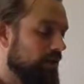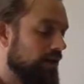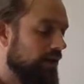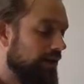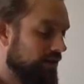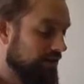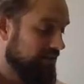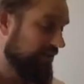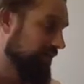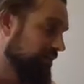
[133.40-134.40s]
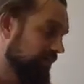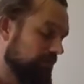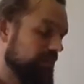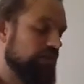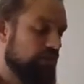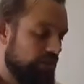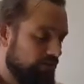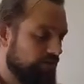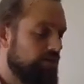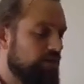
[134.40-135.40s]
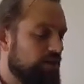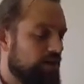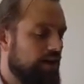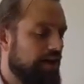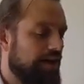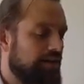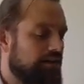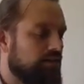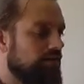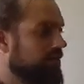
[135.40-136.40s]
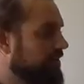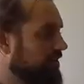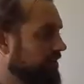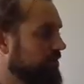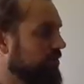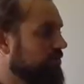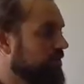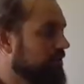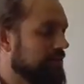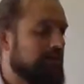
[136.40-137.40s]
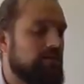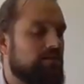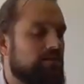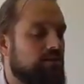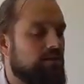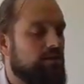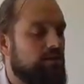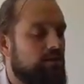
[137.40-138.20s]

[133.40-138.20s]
holistic development in general, and Gardner's multiple intelligences.